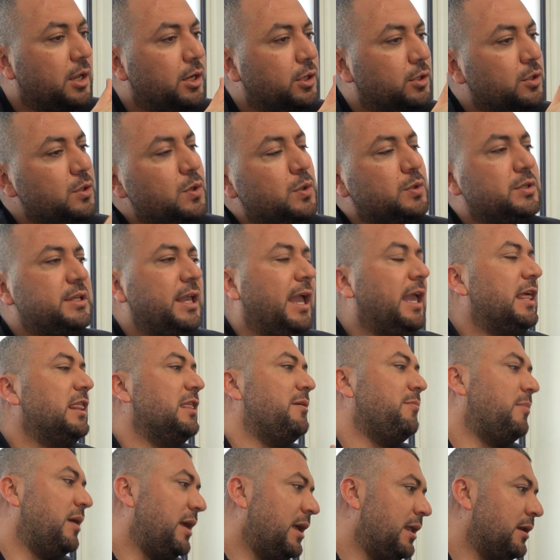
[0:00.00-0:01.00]
Do you take
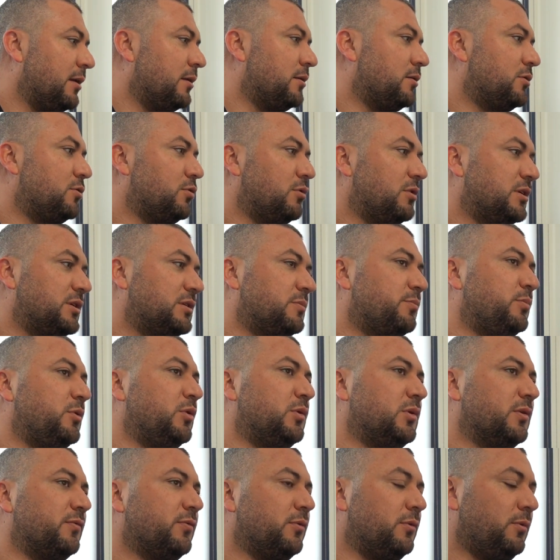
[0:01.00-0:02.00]
them into this
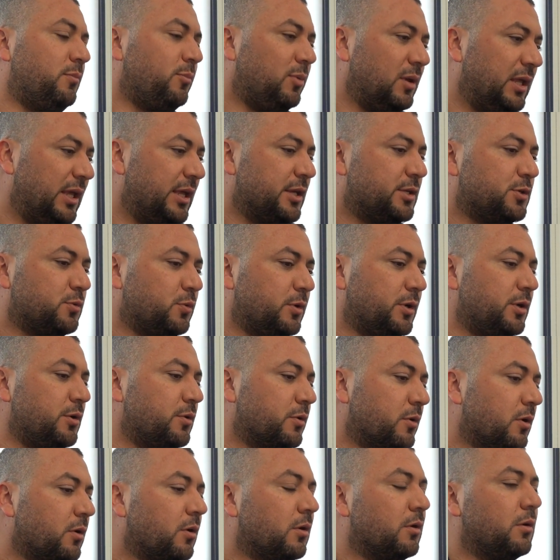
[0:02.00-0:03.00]
beautiful place where
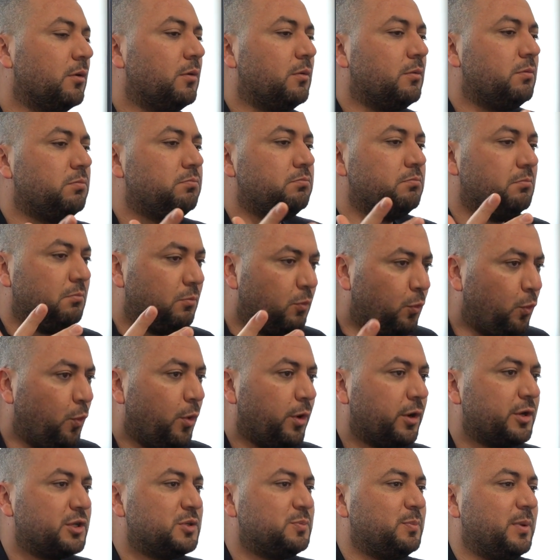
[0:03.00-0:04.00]
you call
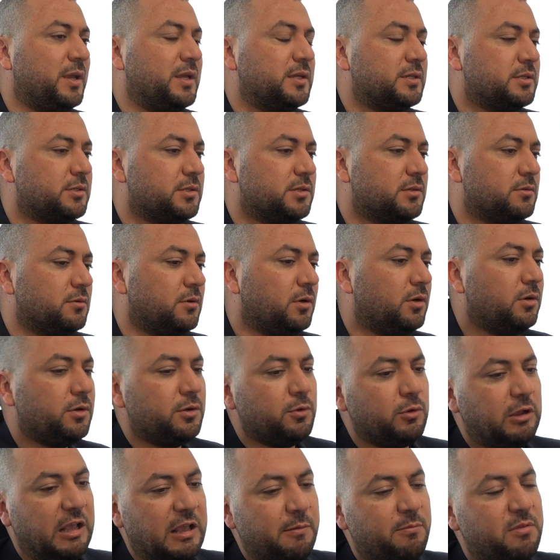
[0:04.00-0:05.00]
workspace, or
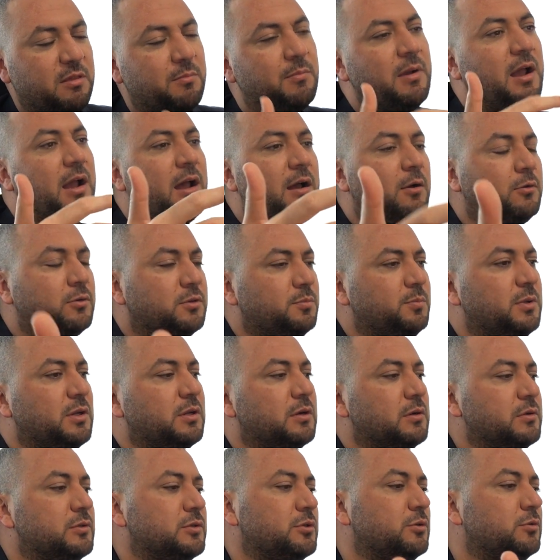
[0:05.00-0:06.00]
you keep them out
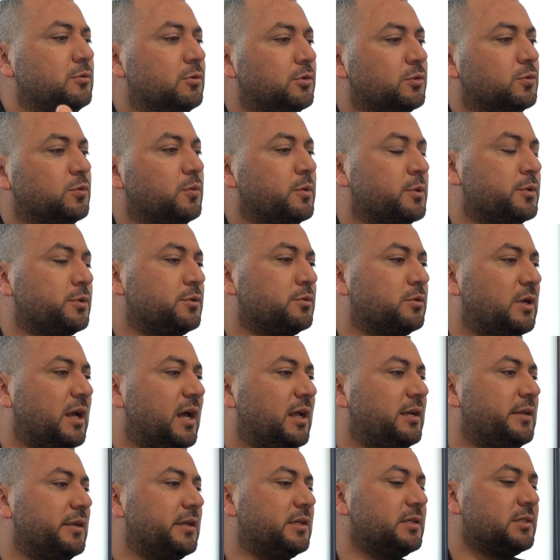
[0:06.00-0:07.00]
because you don't want to
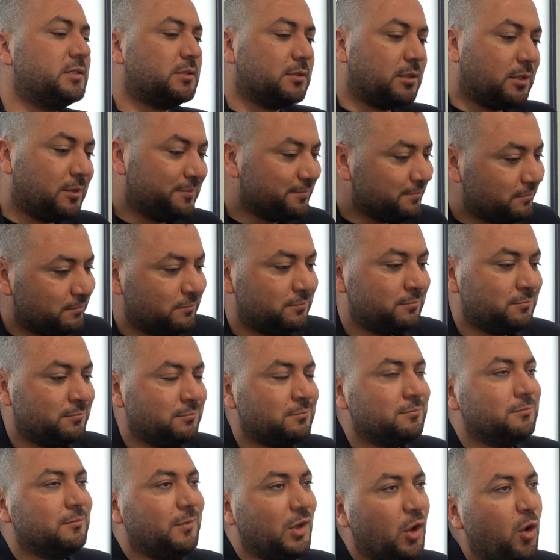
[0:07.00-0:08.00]
add extra
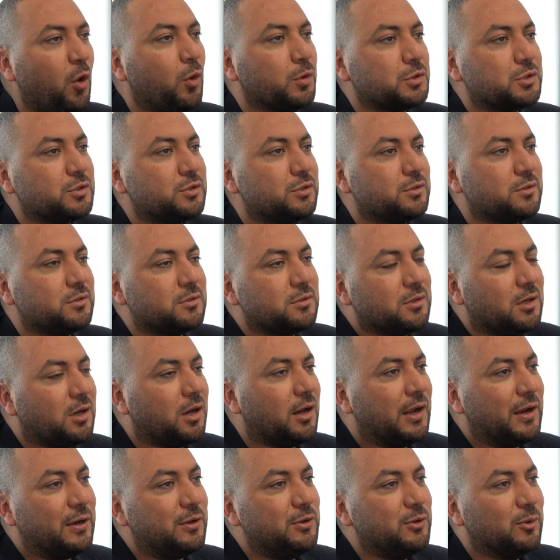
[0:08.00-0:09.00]
costs
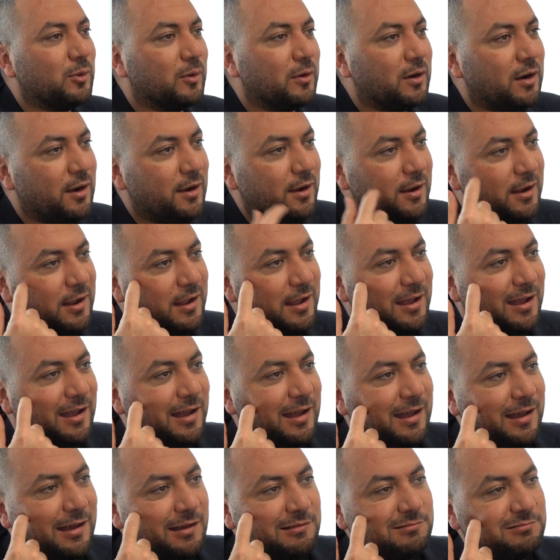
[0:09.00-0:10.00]
on your
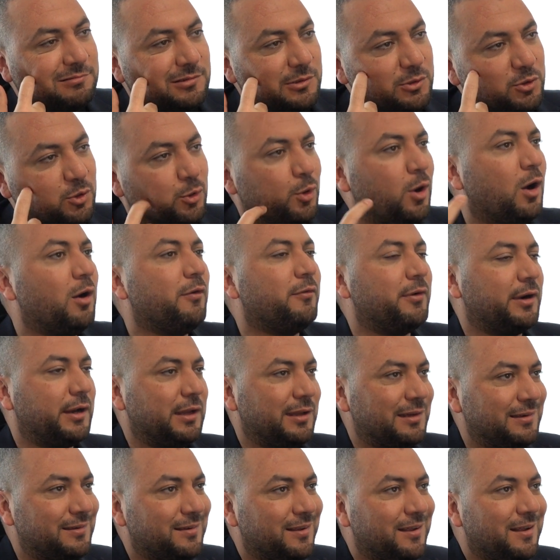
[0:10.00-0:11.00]

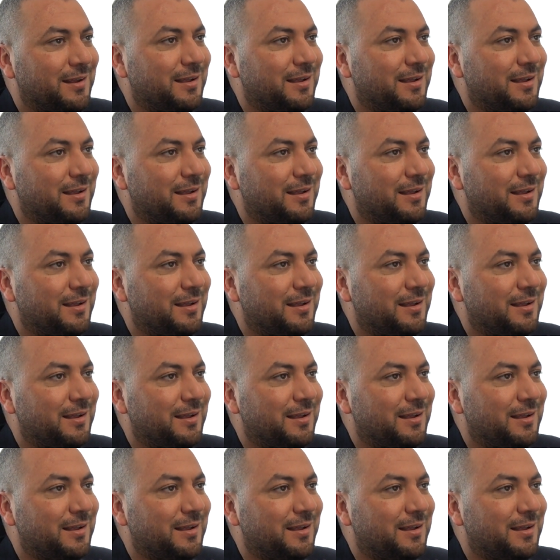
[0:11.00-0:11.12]
overhead?